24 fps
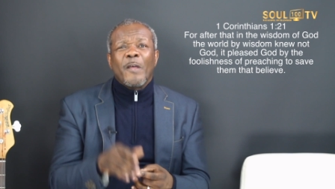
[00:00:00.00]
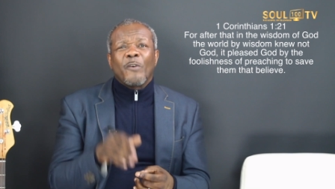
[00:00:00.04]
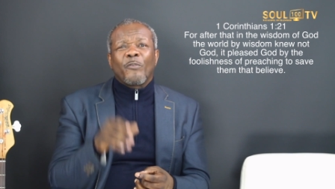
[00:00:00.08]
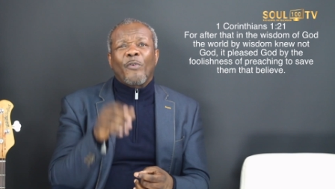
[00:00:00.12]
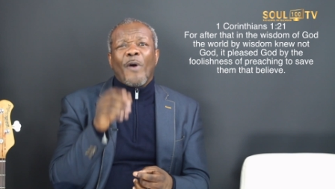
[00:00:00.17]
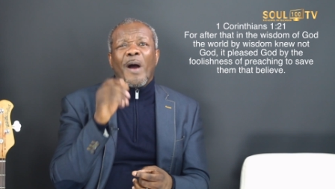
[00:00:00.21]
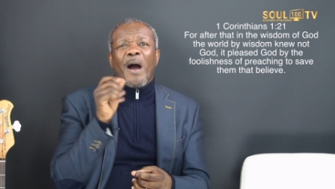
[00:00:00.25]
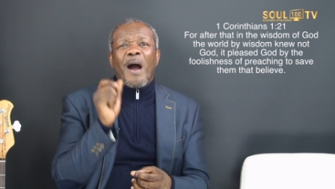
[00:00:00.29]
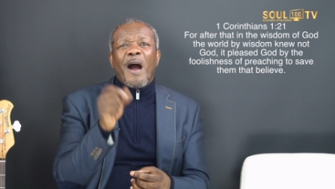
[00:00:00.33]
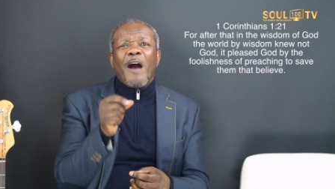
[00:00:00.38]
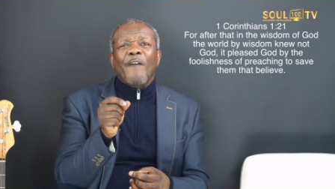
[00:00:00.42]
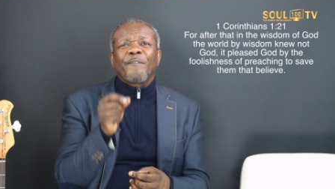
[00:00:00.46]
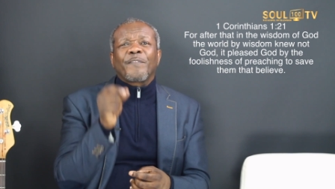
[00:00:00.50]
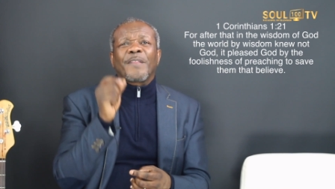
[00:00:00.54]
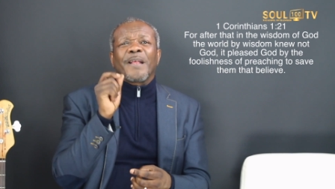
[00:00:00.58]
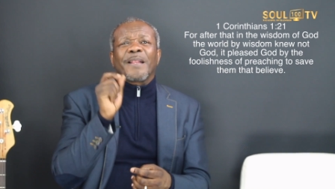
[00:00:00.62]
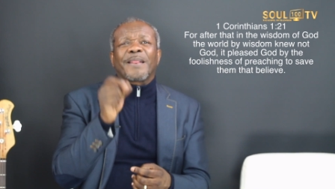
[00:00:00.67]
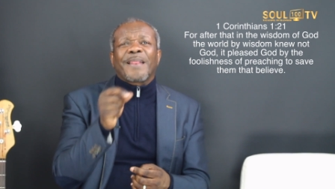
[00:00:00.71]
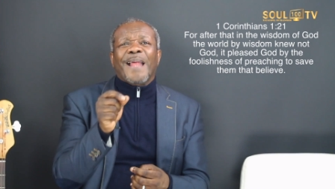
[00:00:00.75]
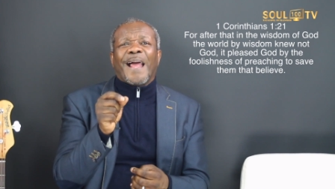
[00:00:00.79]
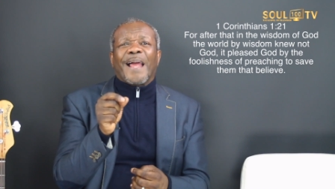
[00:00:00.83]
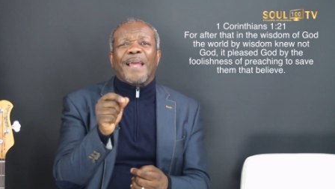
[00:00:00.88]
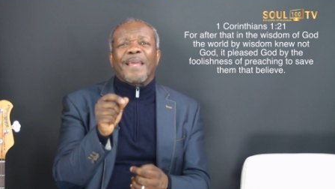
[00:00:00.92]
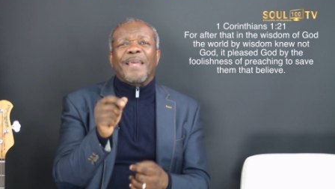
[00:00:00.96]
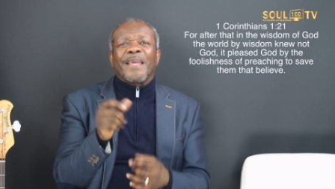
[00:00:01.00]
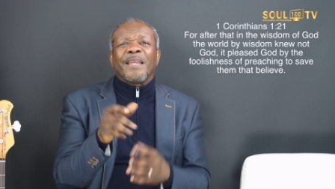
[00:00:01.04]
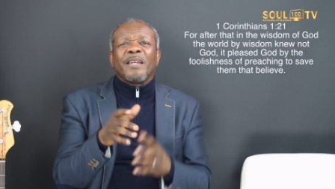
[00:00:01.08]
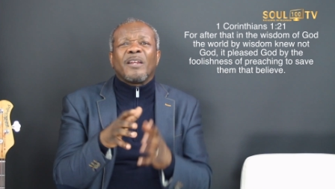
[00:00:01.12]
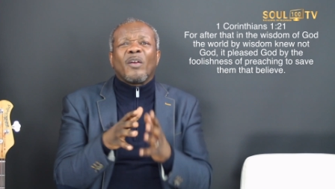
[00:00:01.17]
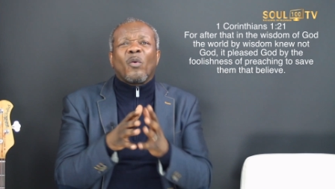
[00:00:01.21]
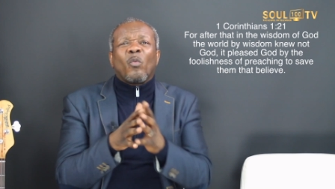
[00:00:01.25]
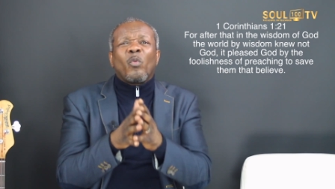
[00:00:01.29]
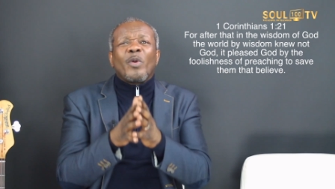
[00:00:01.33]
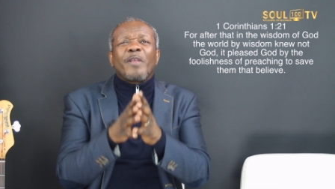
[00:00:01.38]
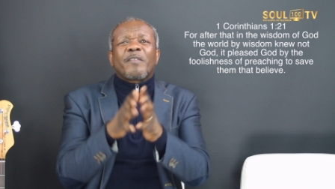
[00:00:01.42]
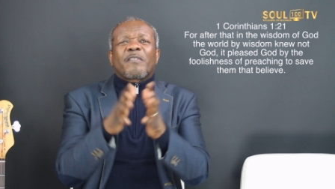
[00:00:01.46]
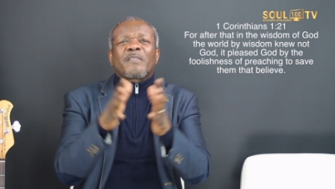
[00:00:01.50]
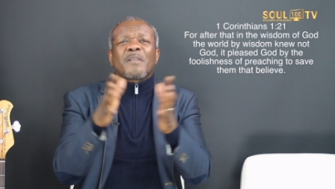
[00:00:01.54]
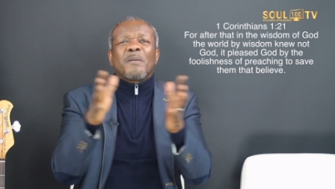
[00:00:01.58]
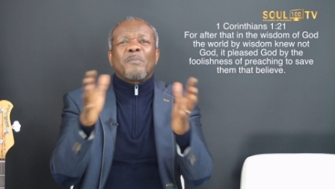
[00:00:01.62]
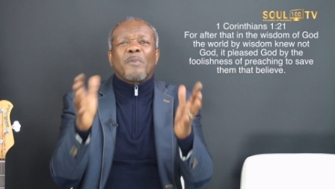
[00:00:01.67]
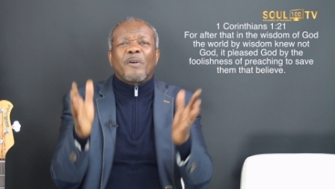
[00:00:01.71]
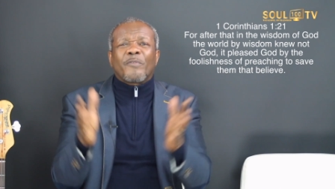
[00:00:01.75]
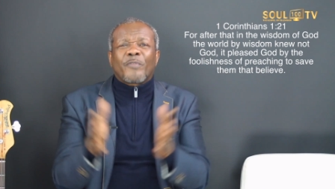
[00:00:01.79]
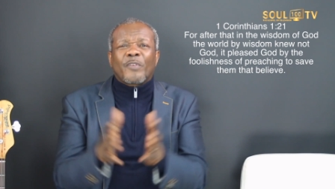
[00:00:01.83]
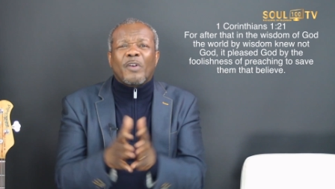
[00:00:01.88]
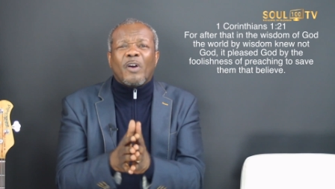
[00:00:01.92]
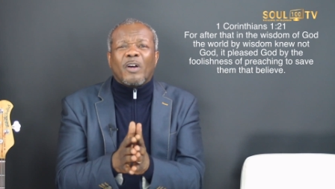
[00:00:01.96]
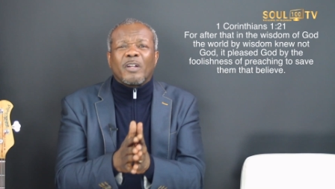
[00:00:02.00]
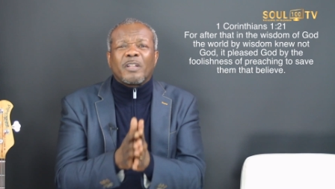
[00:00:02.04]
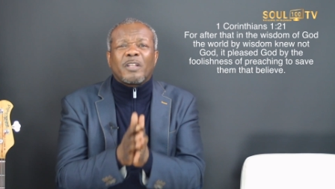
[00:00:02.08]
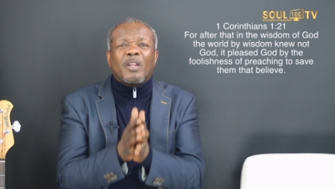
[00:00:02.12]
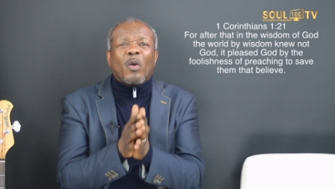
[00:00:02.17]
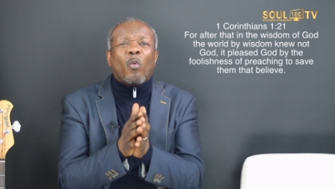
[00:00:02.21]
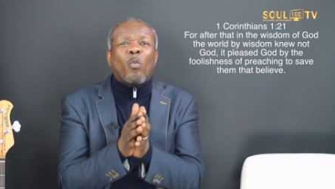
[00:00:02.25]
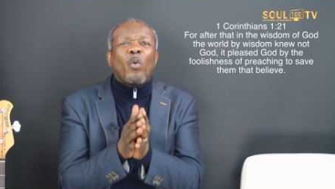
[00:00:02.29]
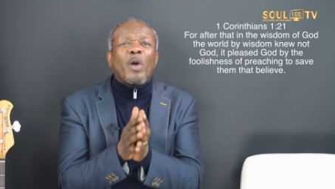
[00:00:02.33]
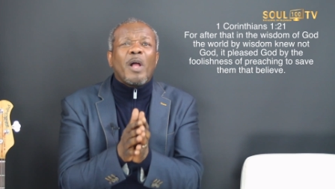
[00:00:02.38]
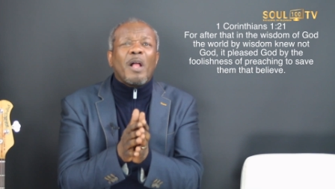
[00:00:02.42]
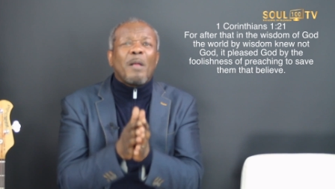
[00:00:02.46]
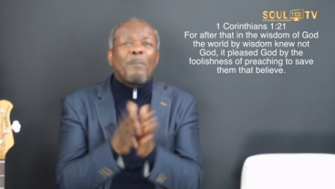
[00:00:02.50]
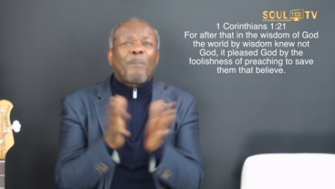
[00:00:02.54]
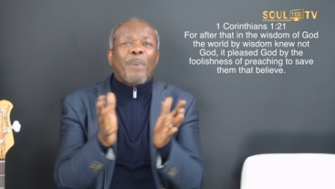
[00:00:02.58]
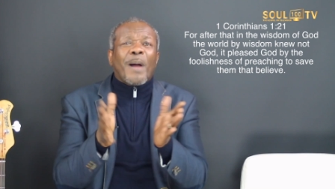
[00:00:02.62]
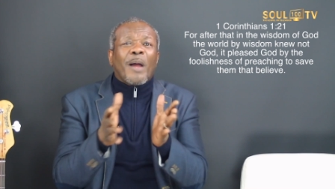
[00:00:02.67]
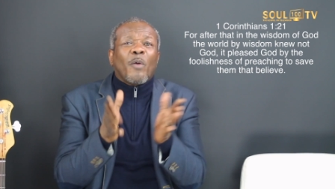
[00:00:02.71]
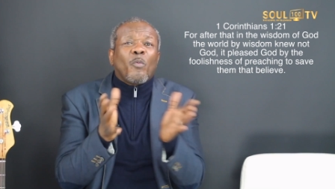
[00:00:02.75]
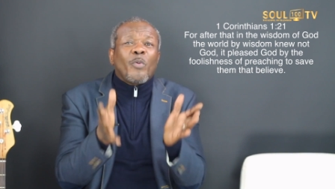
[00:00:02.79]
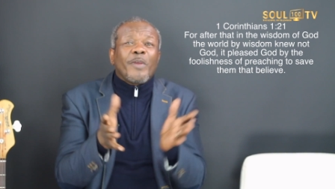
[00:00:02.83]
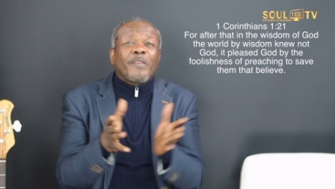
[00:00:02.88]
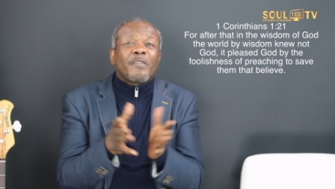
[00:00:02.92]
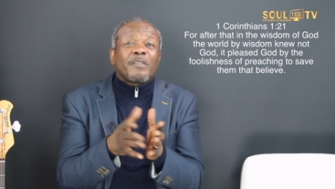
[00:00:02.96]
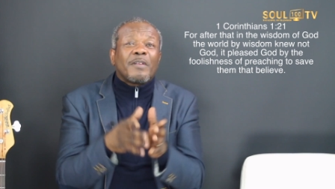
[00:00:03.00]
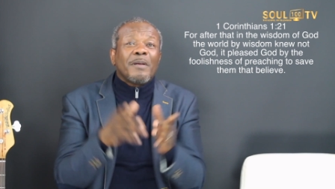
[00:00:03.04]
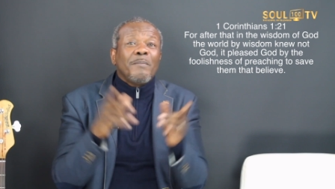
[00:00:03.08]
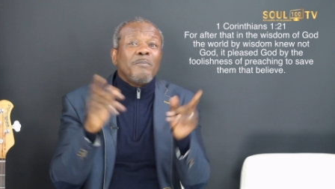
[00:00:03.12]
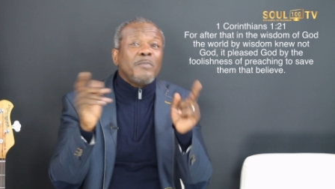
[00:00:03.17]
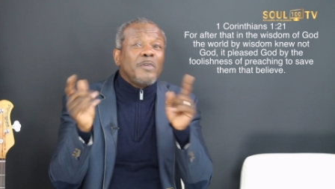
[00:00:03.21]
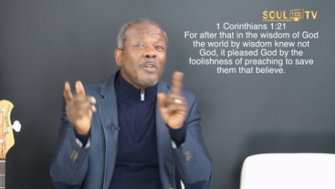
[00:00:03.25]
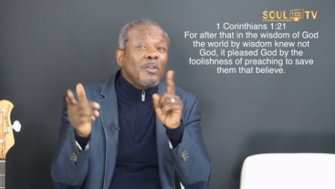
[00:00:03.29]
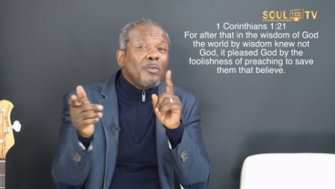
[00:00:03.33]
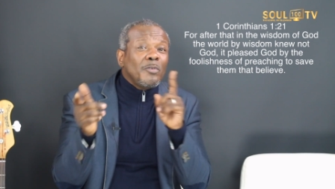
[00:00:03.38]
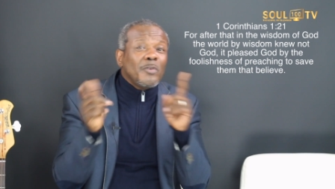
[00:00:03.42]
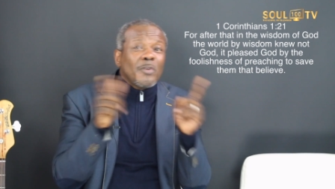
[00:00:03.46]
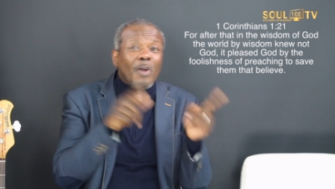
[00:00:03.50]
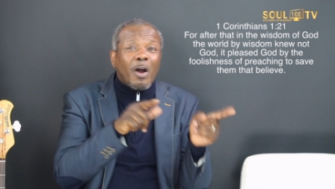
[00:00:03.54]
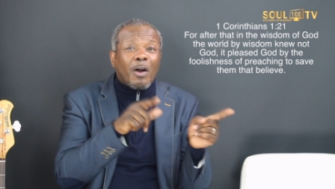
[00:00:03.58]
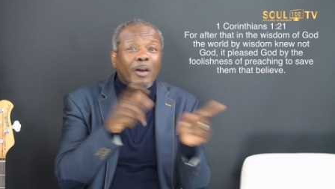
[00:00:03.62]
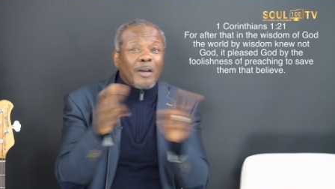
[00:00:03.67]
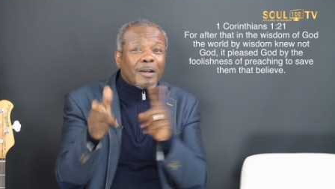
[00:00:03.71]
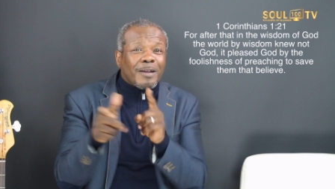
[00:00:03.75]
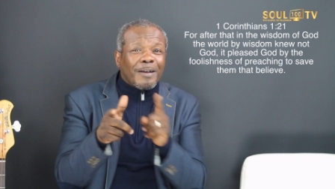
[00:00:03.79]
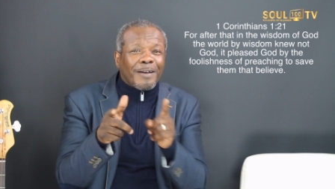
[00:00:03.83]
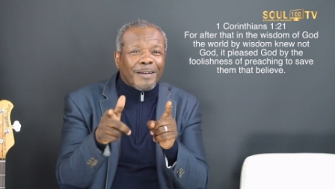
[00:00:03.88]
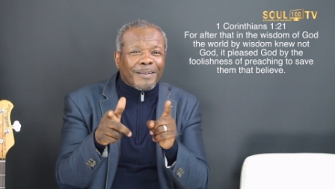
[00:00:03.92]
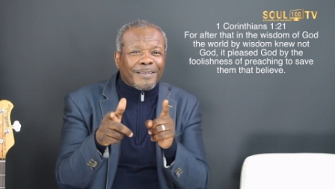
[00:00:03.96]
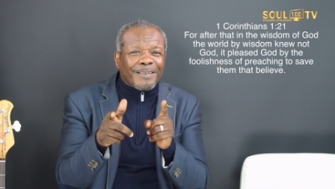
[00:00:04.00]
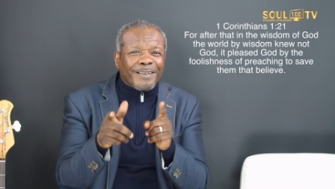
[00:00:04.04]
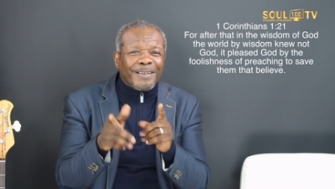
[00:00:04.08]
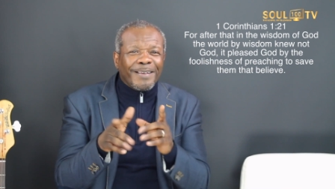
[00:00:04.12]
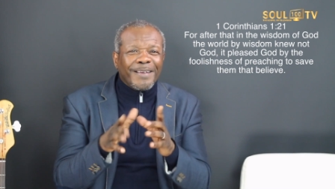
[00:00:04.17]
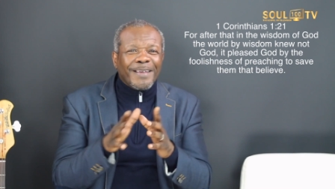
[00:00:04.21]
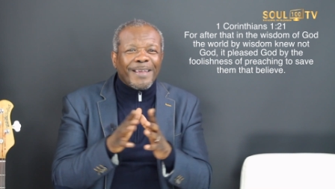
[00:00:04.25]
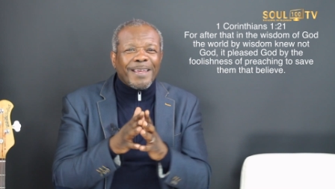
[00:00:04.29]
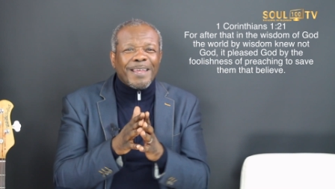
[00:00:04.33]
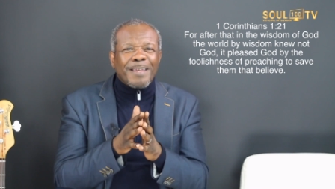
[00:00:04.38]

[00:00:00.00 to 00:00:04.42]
For after that in the wisdom of God, the world by wisdom knew not God.